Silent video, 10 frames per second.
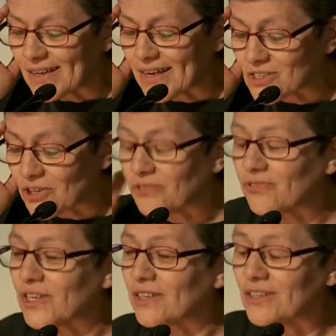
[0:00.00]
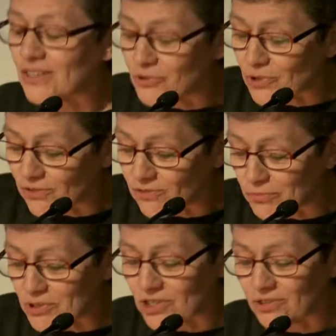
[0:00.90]
as our friend Jindřich
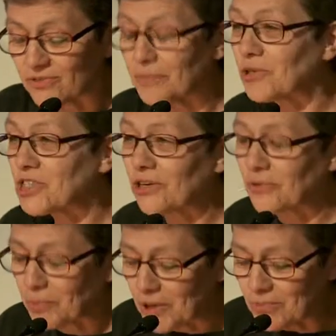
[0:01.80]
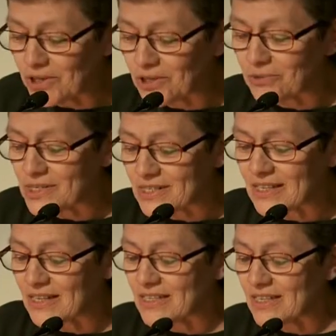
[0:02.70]
Vobořil from the Czech Republic always
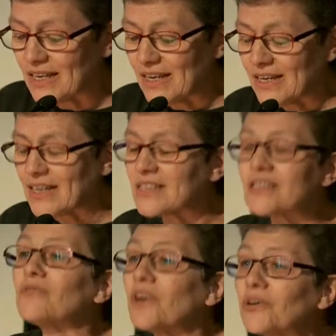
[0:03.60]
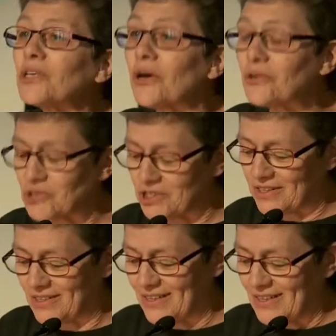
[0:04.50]
says, is the very
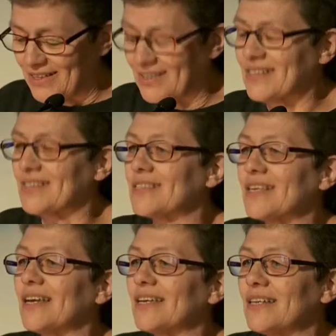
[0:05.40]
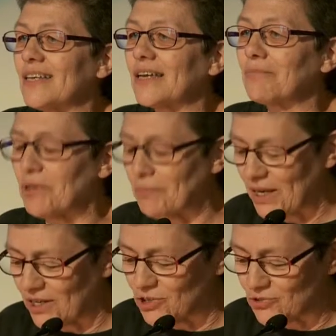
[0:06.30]
notion that society can be
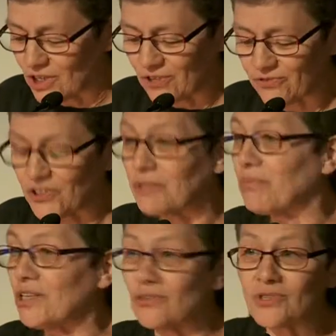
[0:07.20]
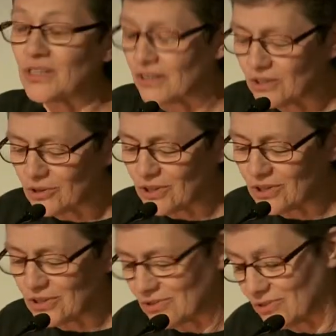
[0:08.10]
made drug-free by using the
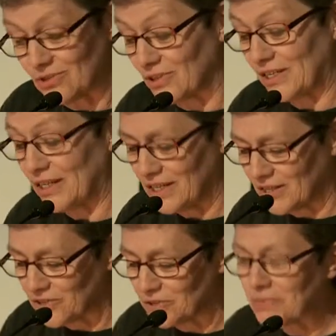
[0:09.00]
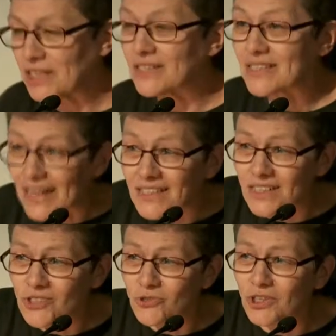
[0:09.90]
law or any other means. That's
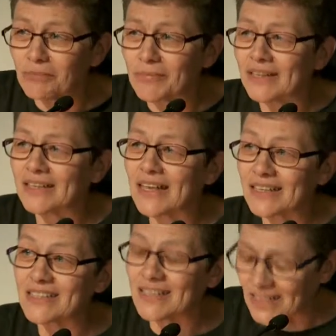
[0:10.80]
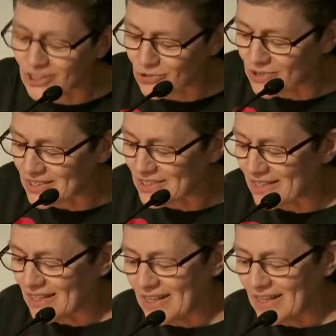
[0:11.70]
extreme, and that's dangerous.